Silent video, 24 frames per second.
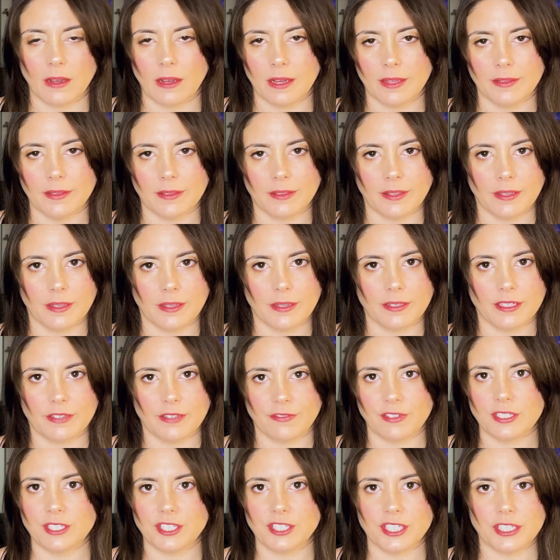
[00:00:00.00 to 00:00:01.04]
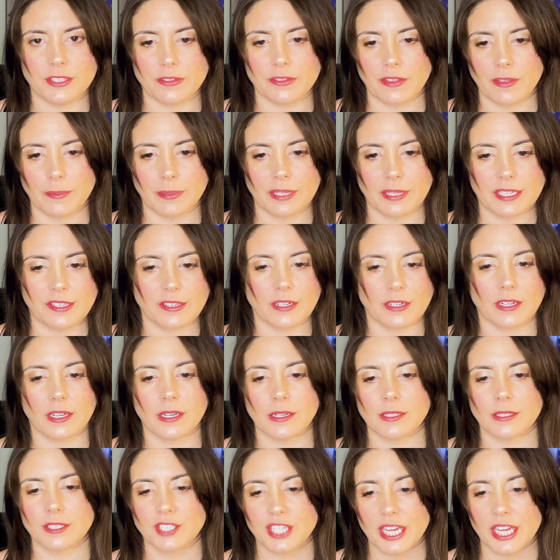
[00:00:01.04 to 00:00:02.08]
on the different Jeans with the
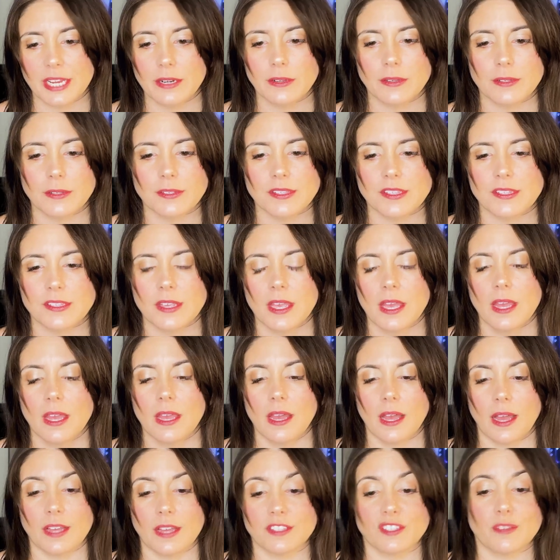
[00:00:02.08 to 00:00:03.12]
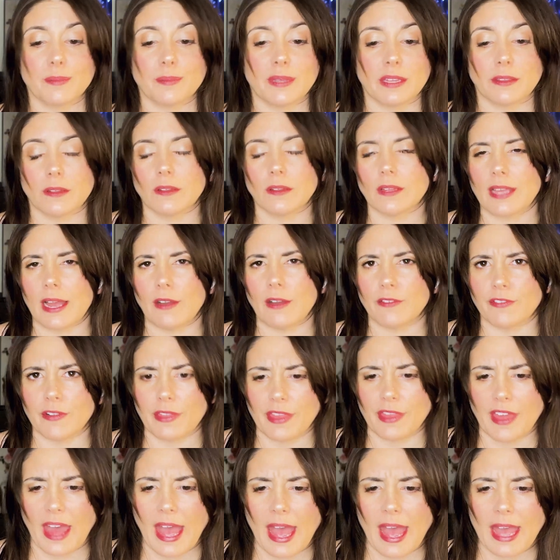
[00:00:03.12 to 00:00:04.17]
Blazer channels, so be on the lookout for
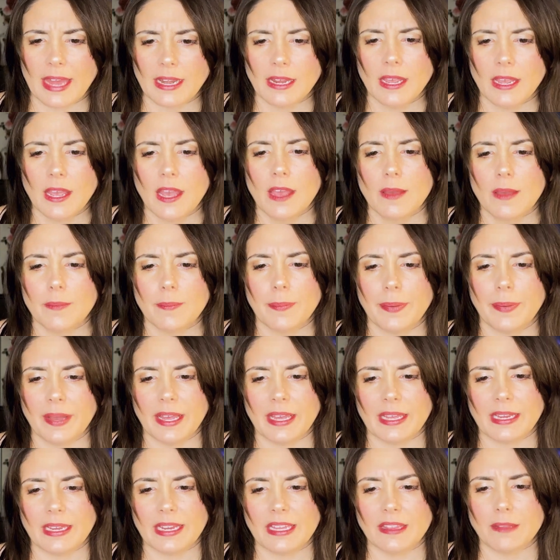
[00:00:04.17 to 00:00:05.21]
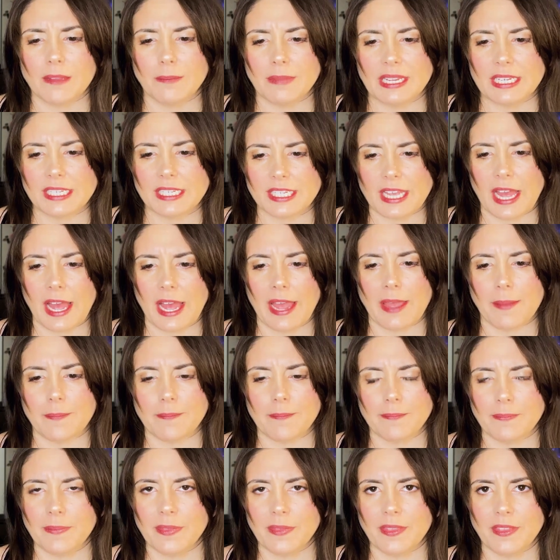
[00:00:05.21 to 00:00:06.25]
that. But in the
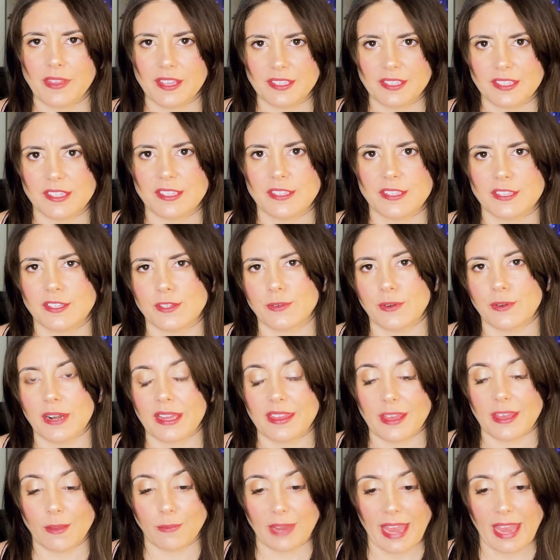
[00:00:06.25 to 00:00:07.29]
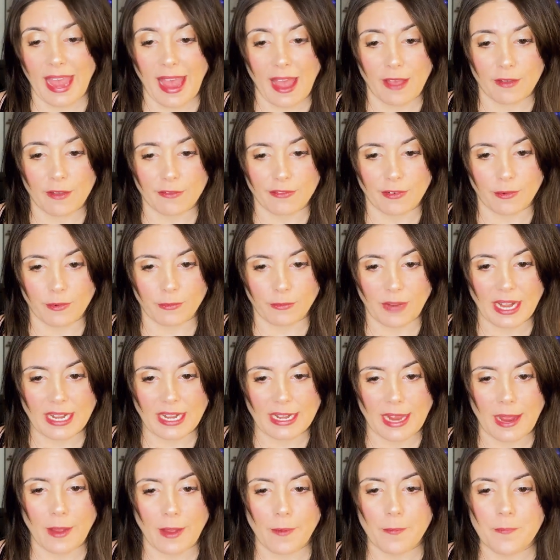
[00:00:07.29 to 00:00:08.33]
meantime, this is the story that we have right
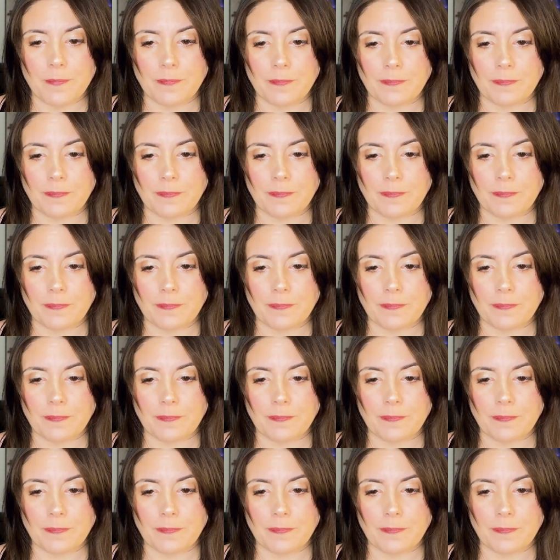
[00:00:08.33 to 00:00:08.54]
now.